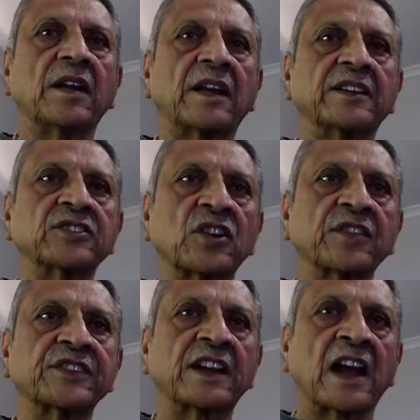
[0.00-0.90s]

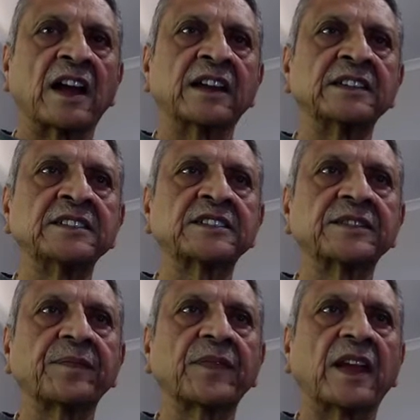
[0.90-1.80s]
dissolved in ions,
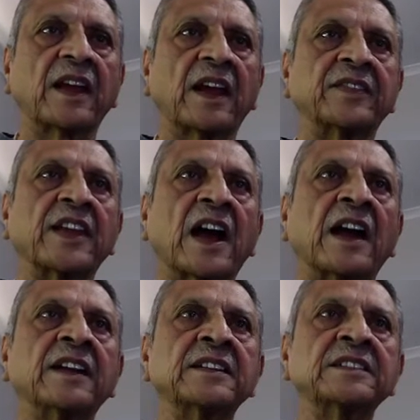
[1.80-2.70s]
and the
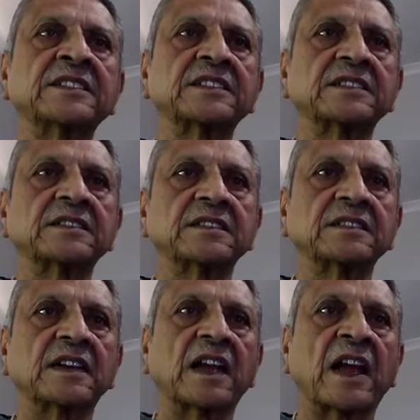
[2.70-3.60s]
ions
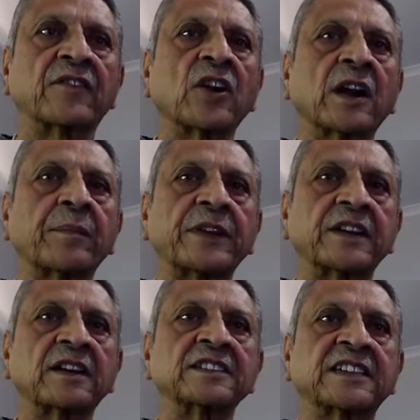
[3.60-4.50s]
have got a
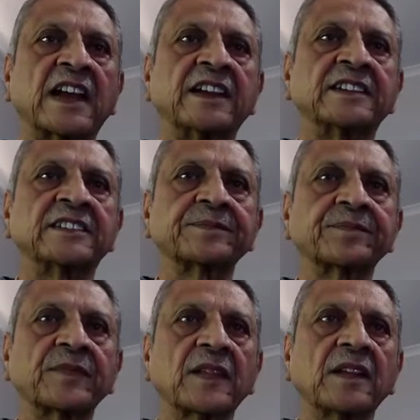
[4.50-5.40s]
particular size.
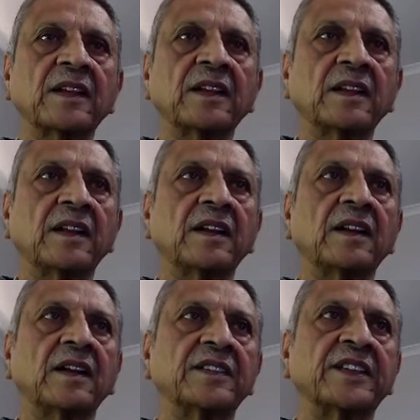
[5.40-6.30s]

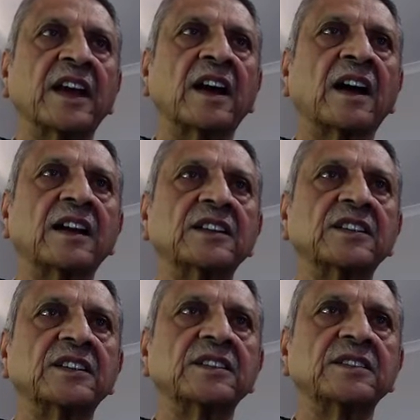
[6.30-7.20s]
They are
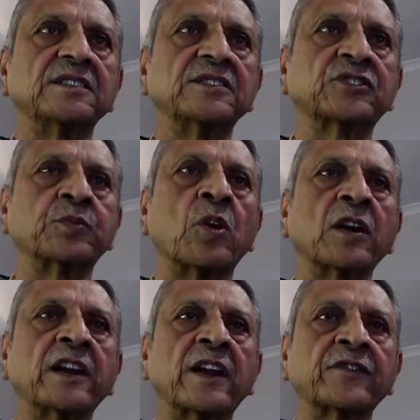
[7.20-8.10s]
small
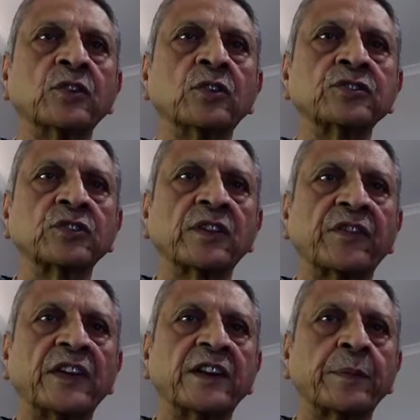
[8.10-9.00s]
enough to go through the
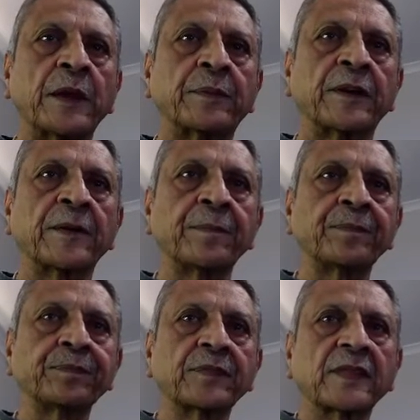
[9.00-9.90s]
filter paper,
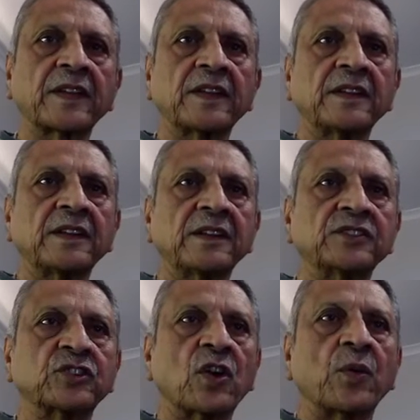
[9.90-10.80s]

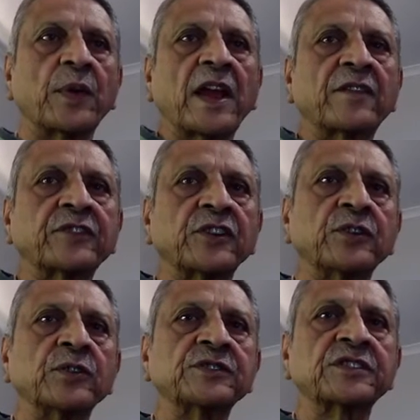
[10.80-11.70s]
so we have to
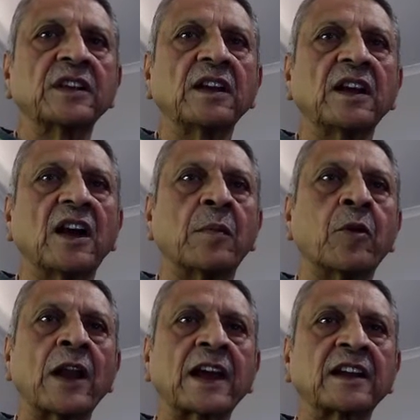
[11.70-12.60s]
use a
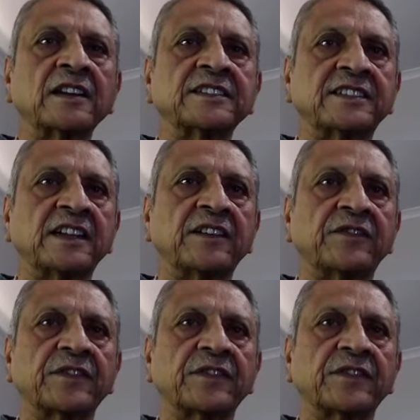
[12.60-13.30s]
molecular sieve.